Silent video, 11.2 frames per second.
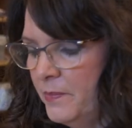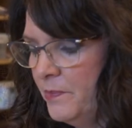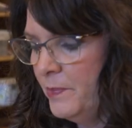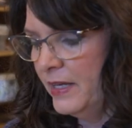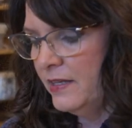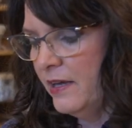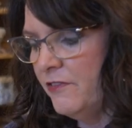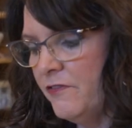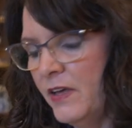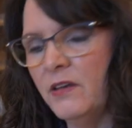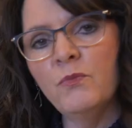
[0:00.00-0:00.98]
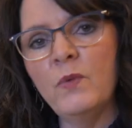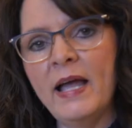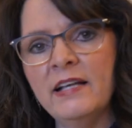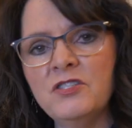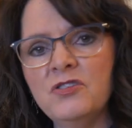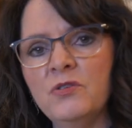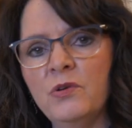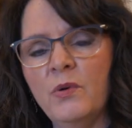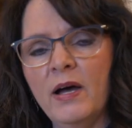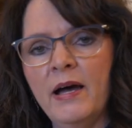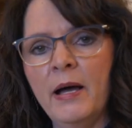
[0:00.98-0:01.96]
But a fun way
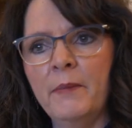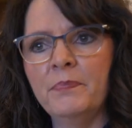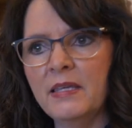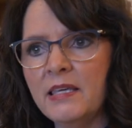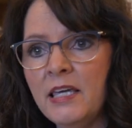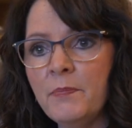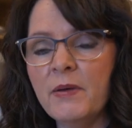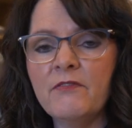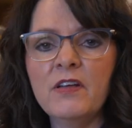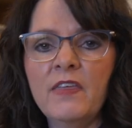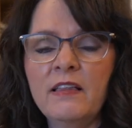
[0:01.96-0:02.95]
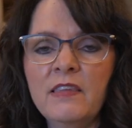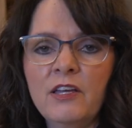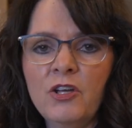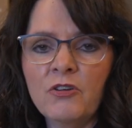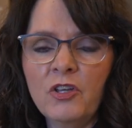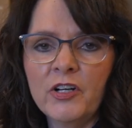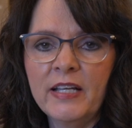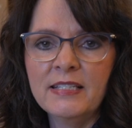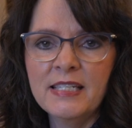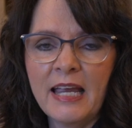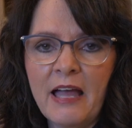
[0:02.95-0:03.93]
to keep everything that you're
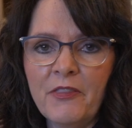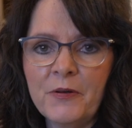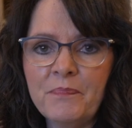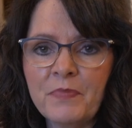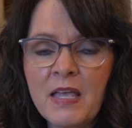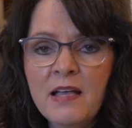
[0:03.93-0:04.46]
learning together.